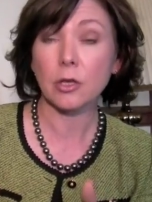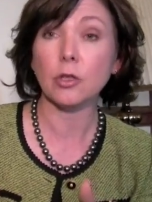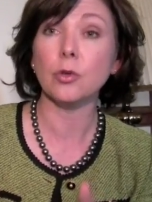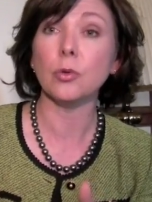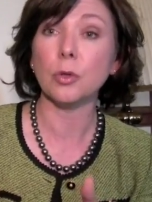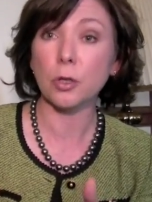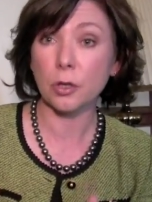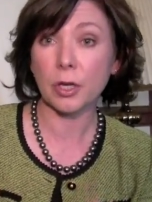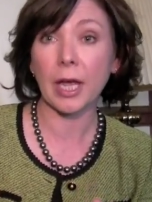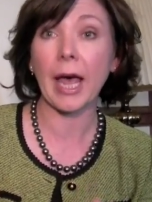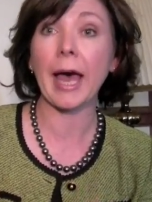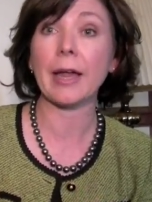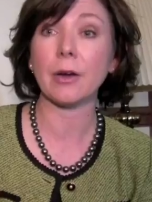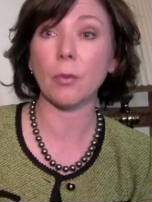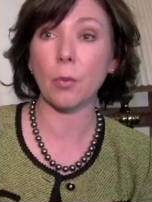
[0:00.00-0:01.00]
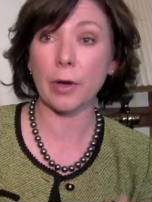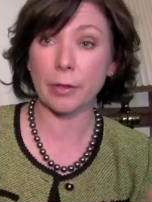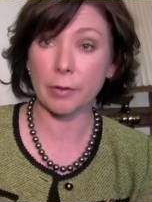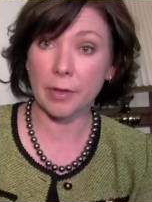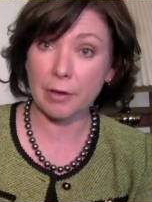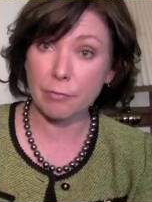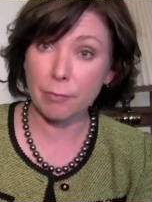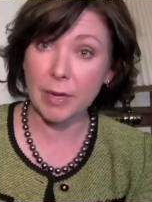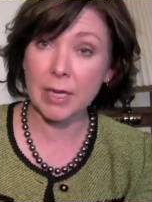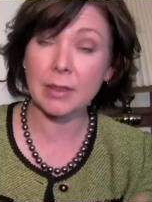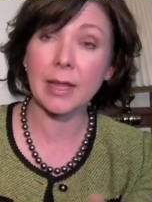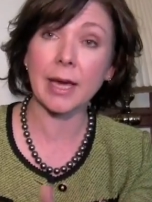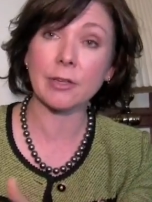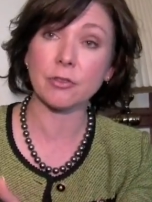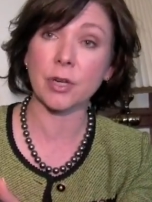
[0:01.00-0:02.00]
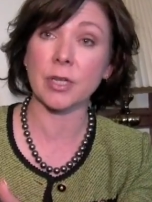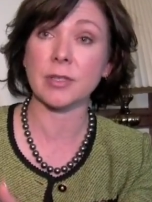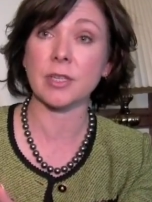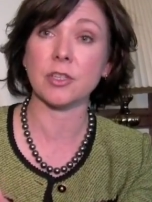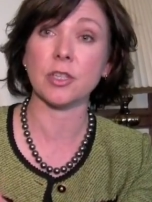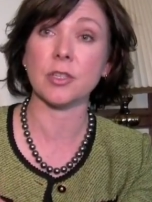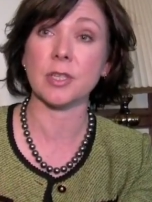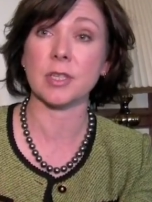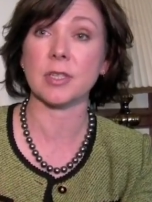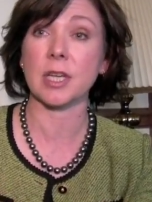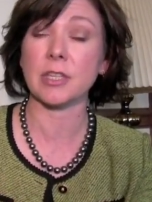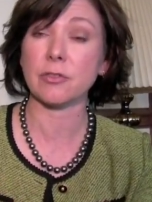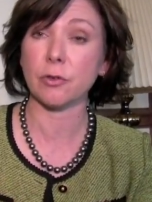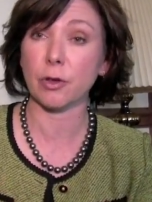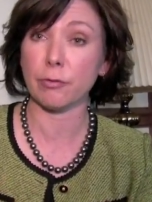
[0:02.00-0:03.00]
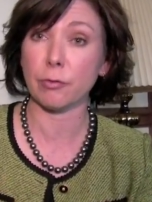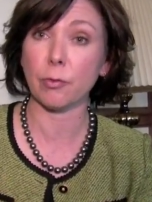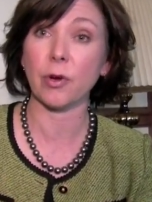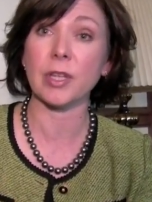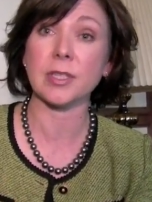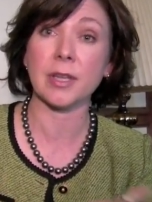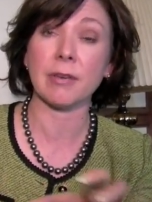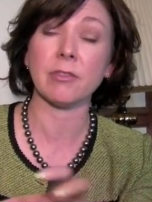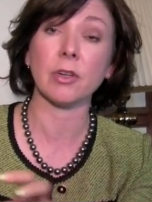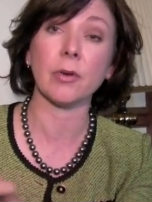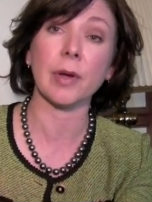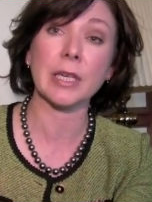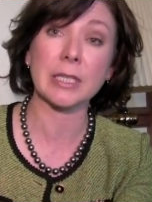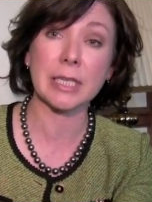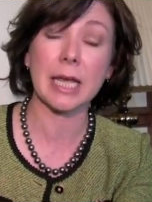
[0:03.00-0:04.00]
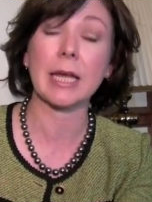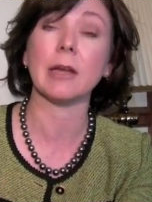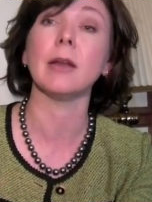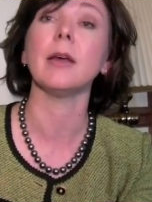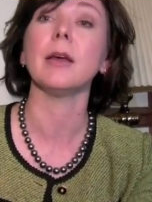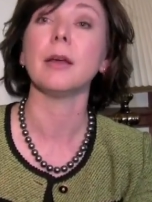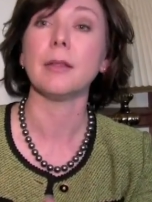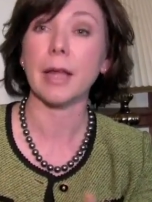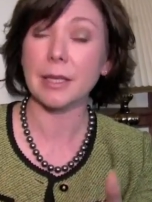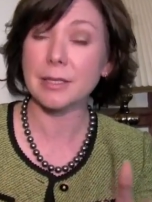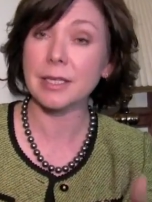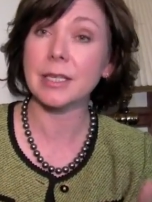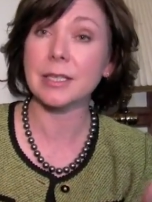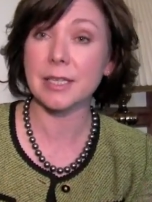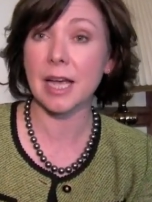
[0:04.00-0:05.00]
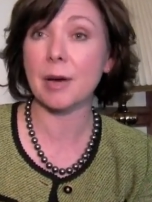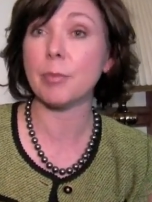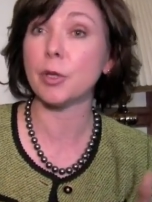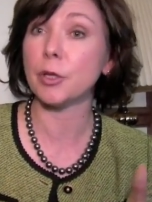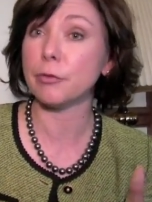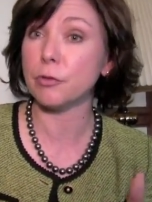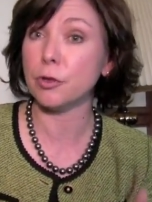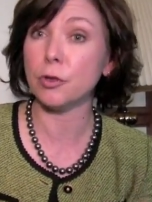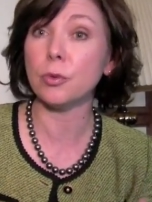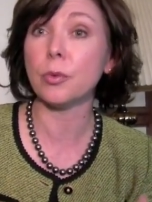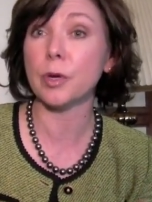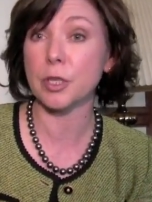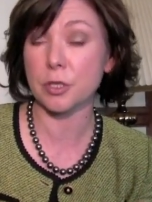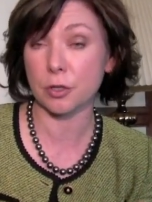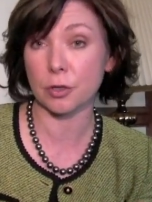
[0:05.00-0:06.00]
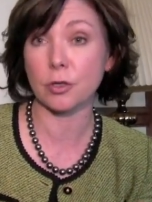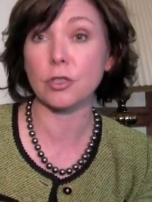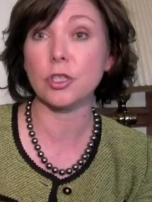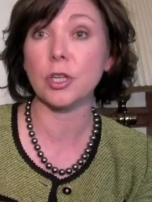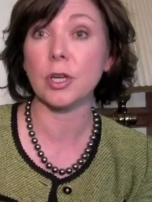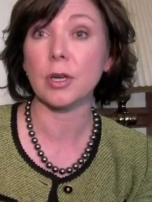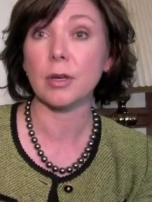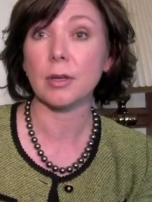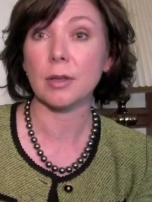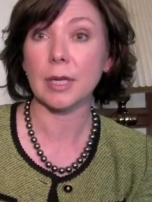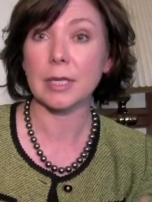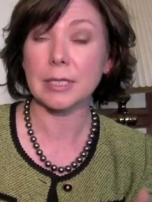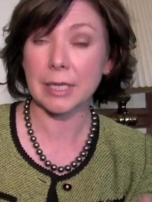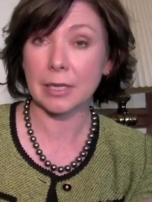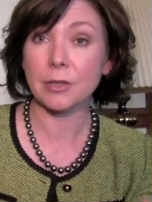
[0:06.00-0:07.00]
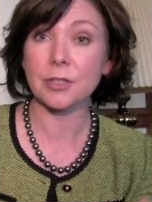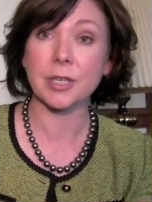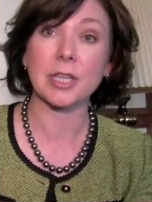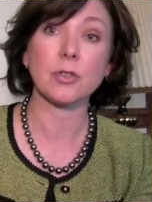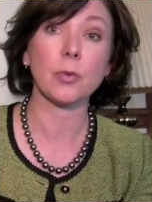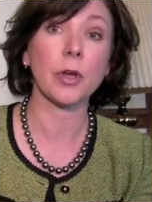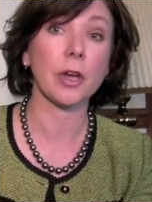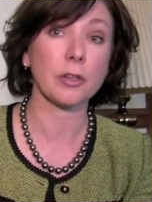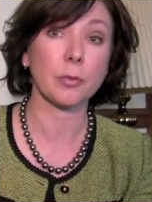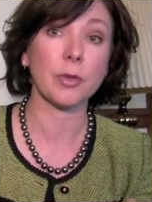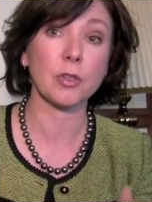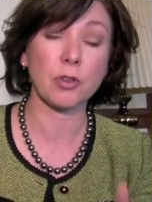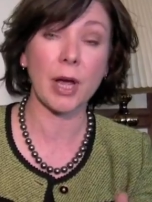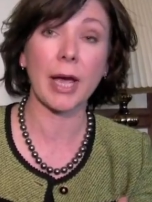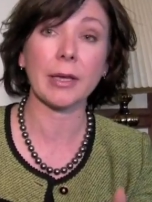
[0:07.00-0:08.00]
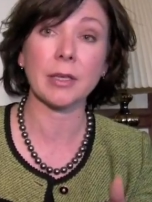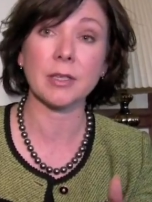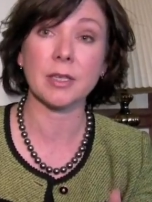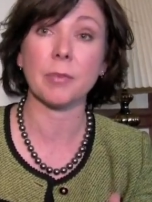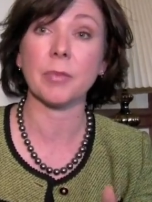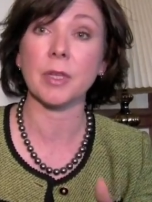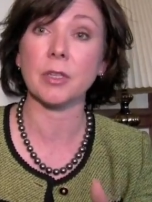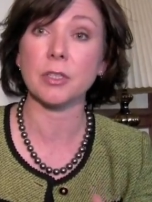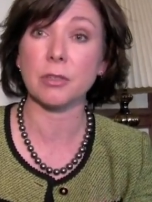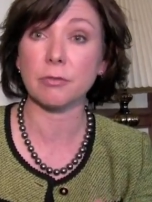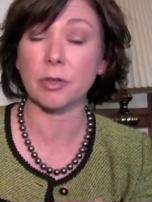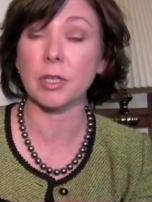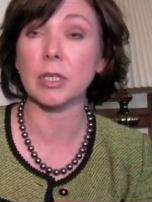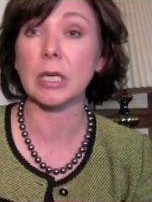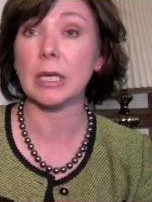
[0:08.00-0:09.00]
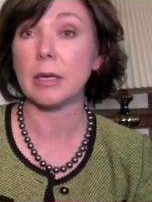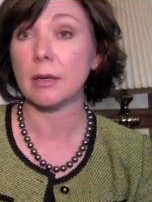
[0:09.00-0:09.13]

you look at whether they've made that transition successfully from grade 7 to grade 10. That's an example of new research that tells us we ought to be tracking something different.